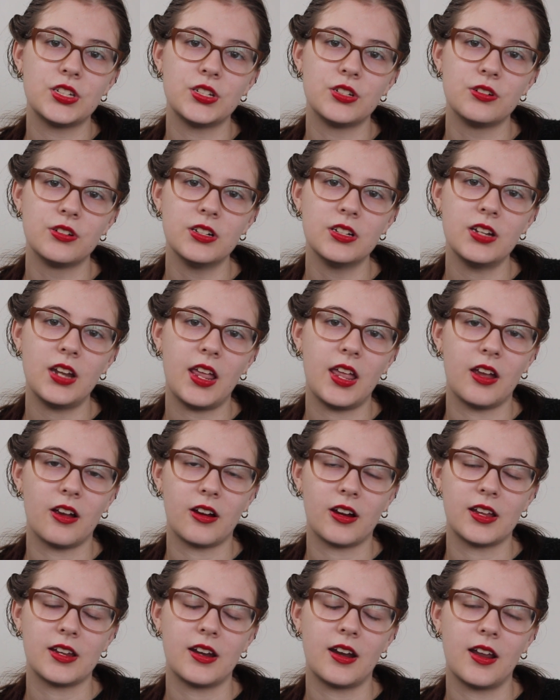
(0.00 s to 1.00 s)
student
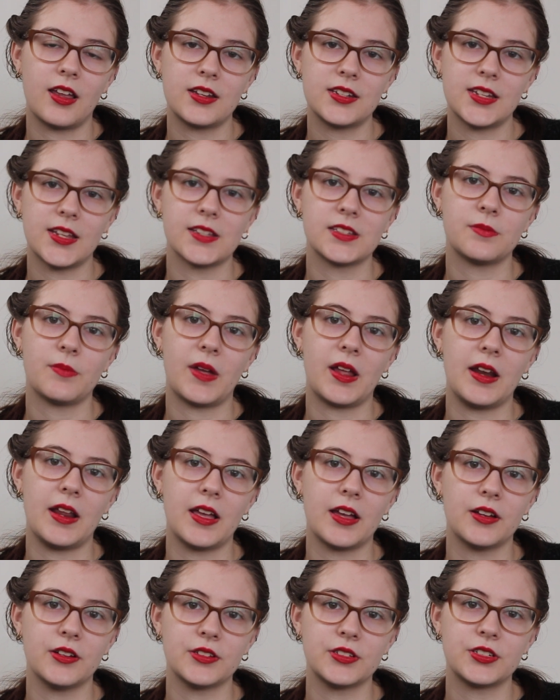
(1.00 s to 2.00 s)
here in
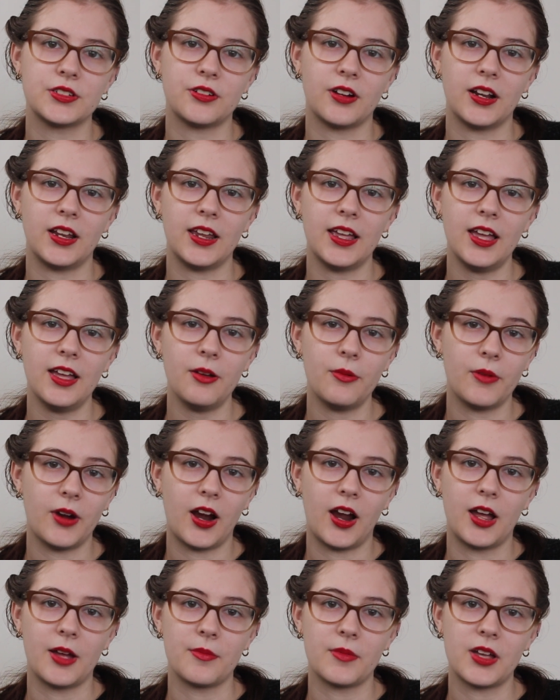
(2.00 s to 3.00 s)
Tasmania, Australia,
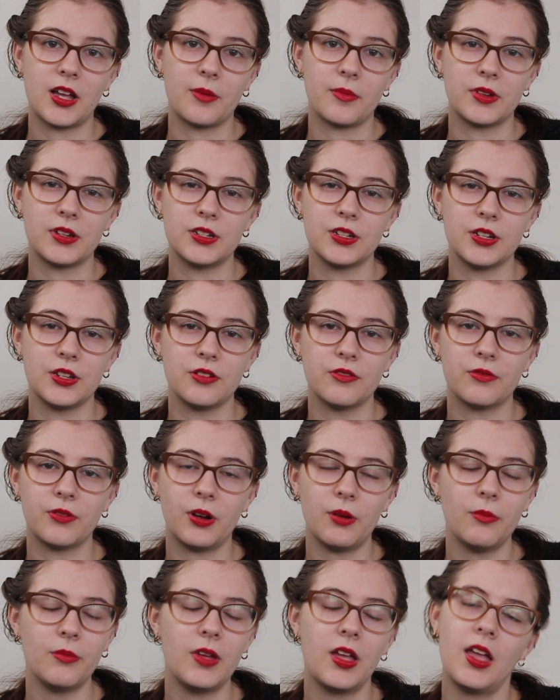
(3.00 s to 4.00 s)
where I am coming to you
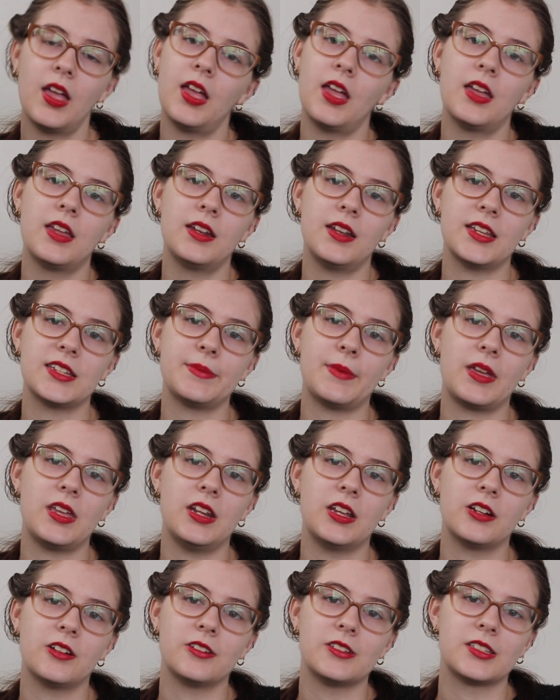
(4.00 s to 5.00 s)
from.
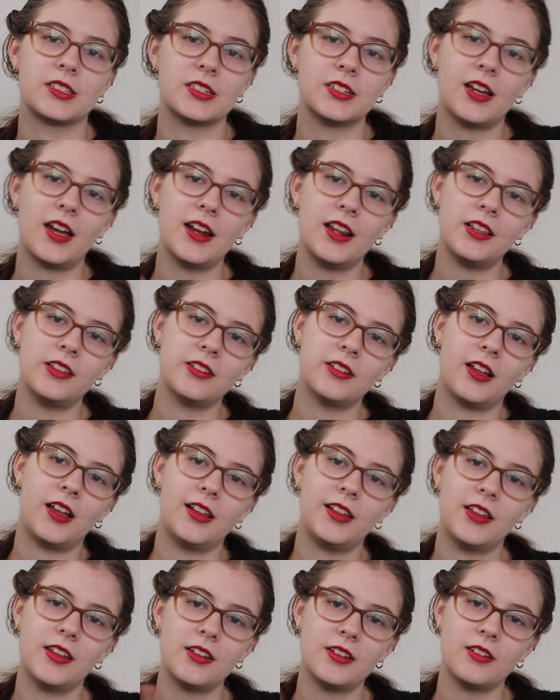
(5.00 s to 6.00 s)
Tasmania is a tiny little
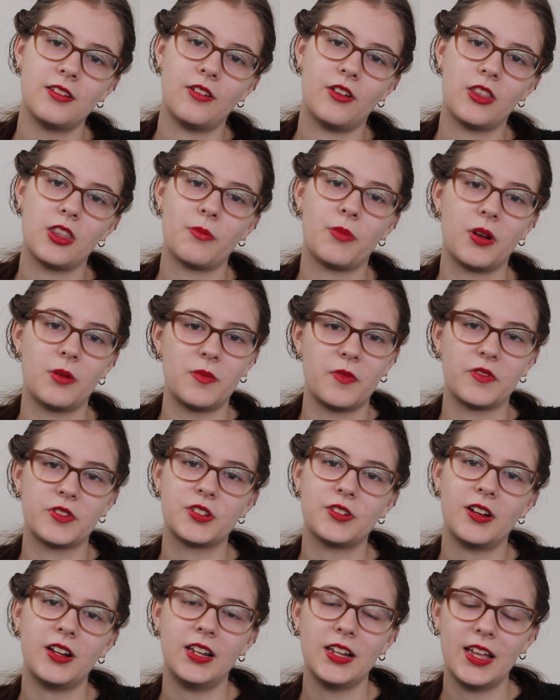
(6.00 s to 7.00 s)
island on the bottom of
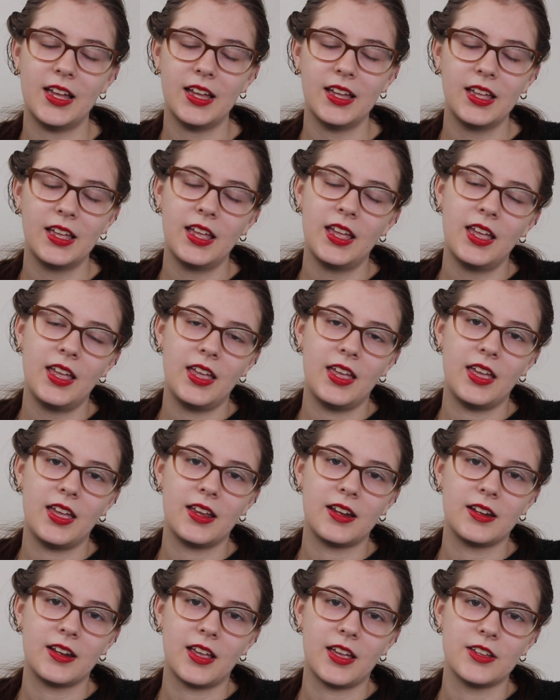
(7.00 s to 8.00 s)
Australia.
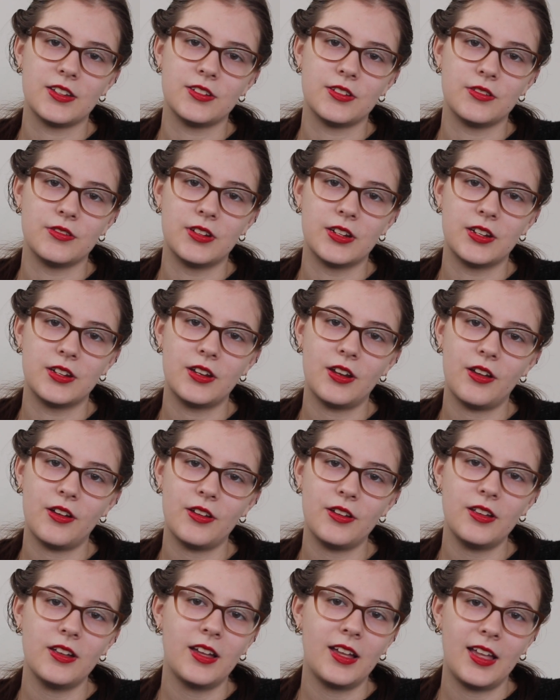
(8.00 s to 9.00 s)
In case you didn't
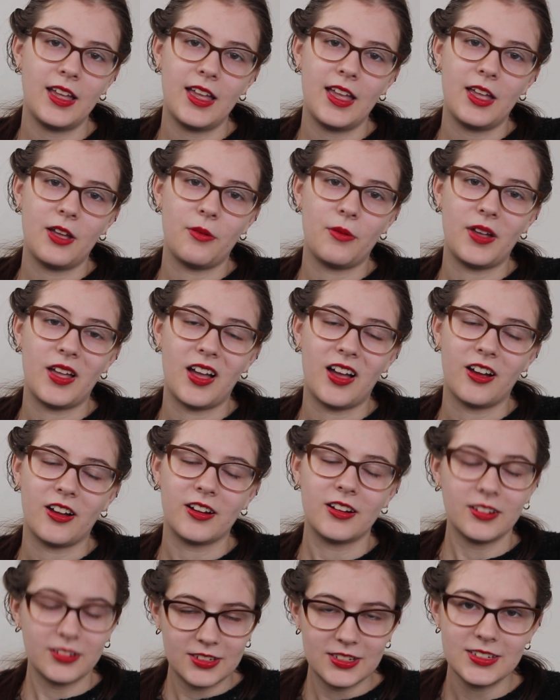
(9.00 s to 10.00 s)
know, we
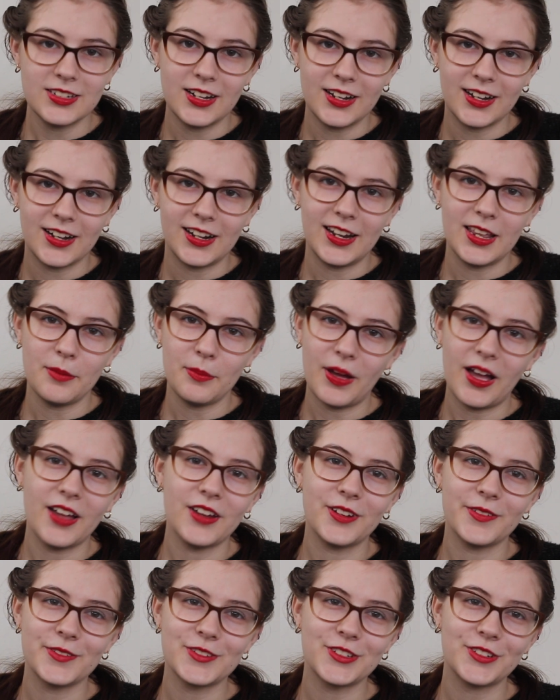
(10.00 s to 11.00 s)
are technically
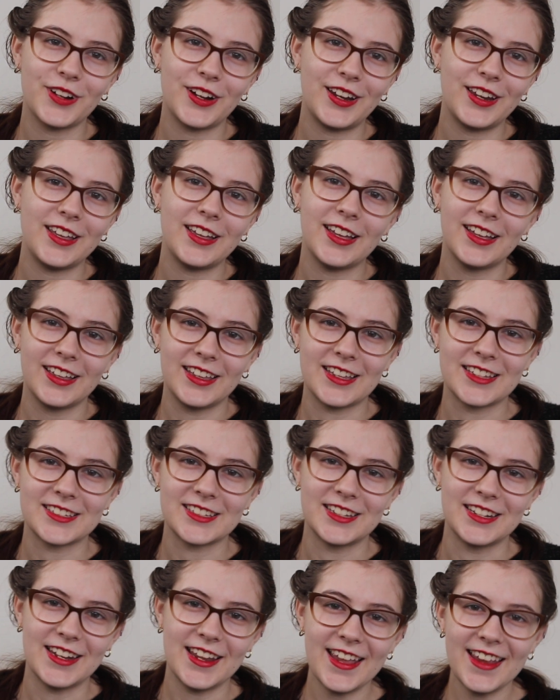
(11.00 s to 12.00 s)
part of Australia, yes
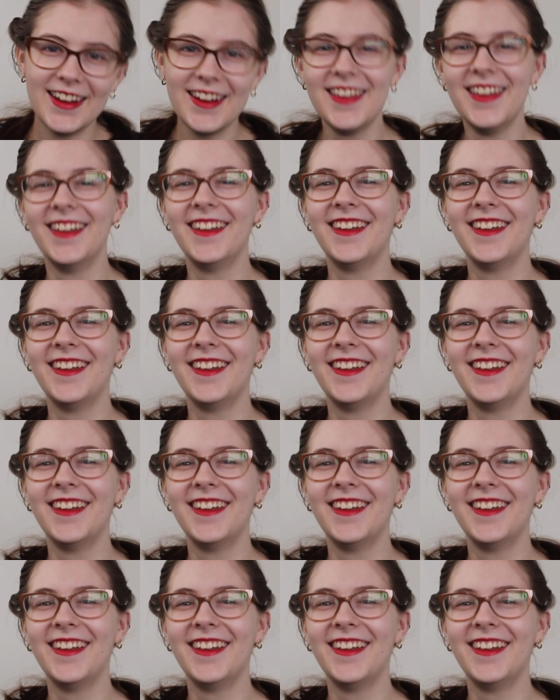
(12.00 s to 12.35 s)
indeed.